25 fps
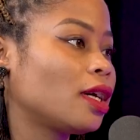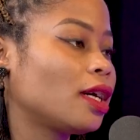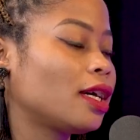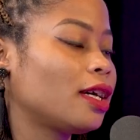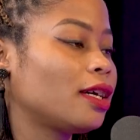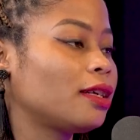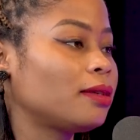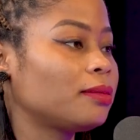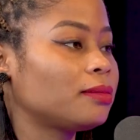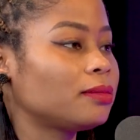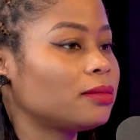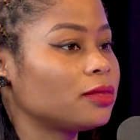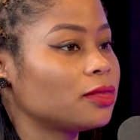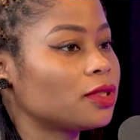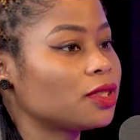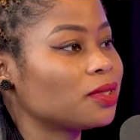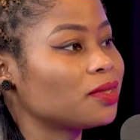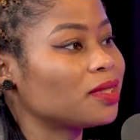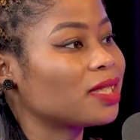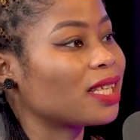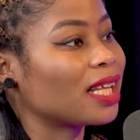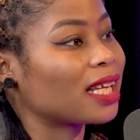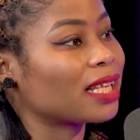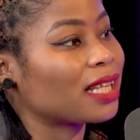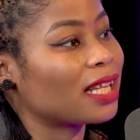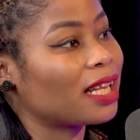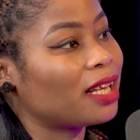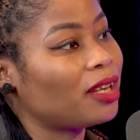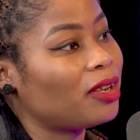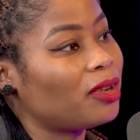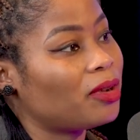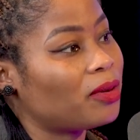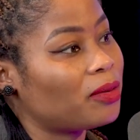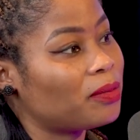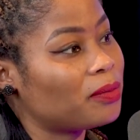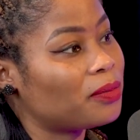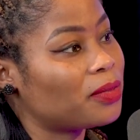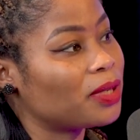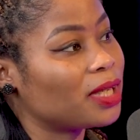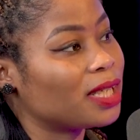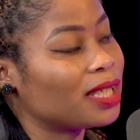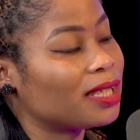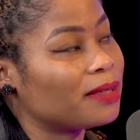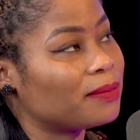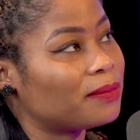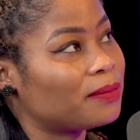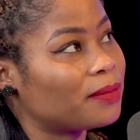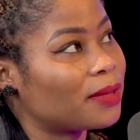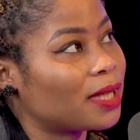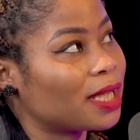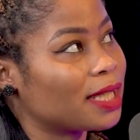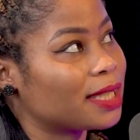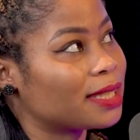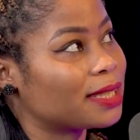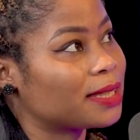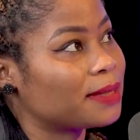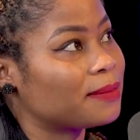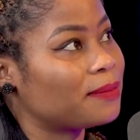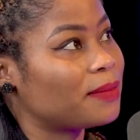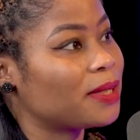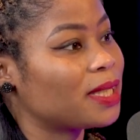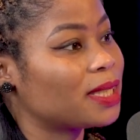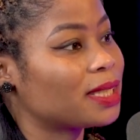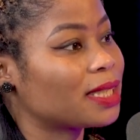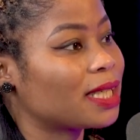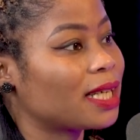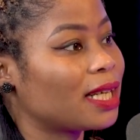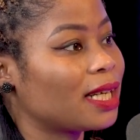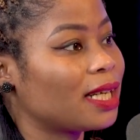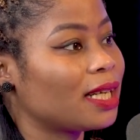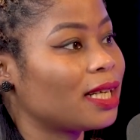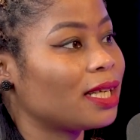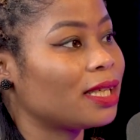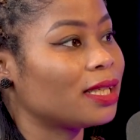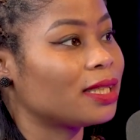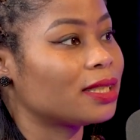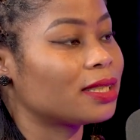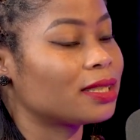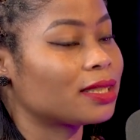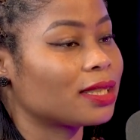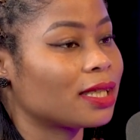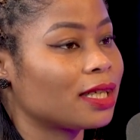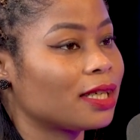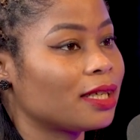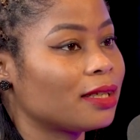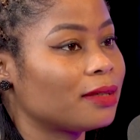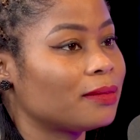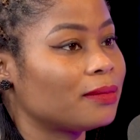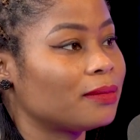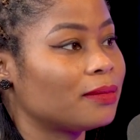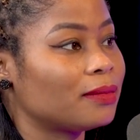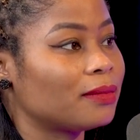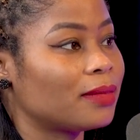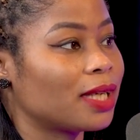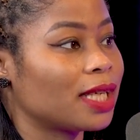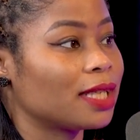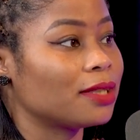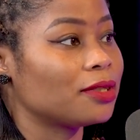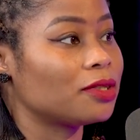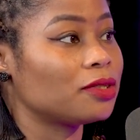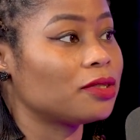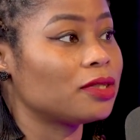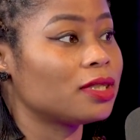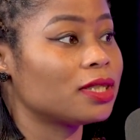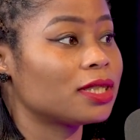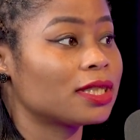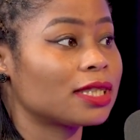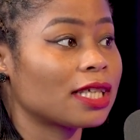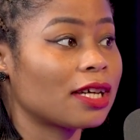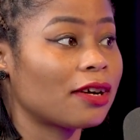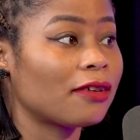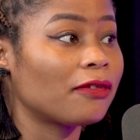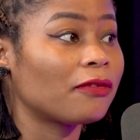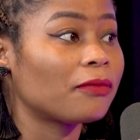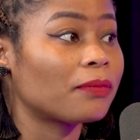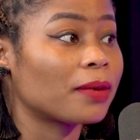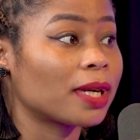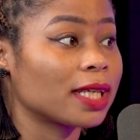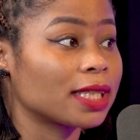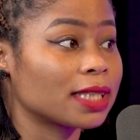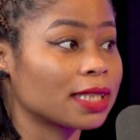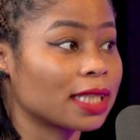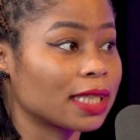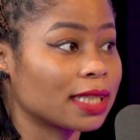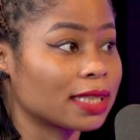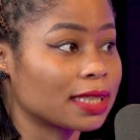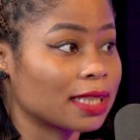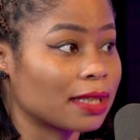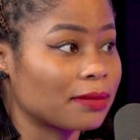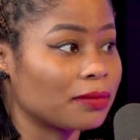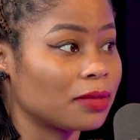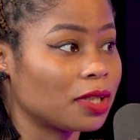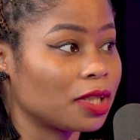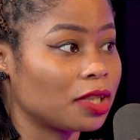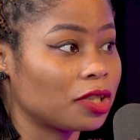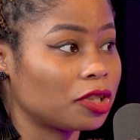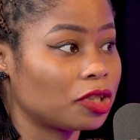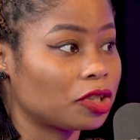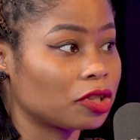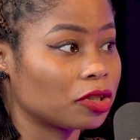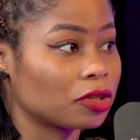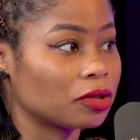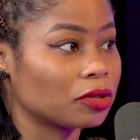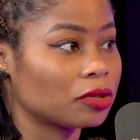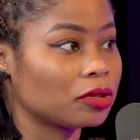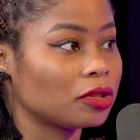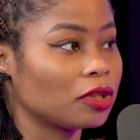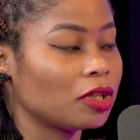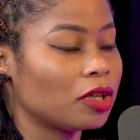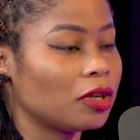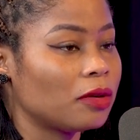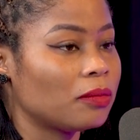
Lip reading: To detect a lump in the breast, basically it's by doing self-breast examination.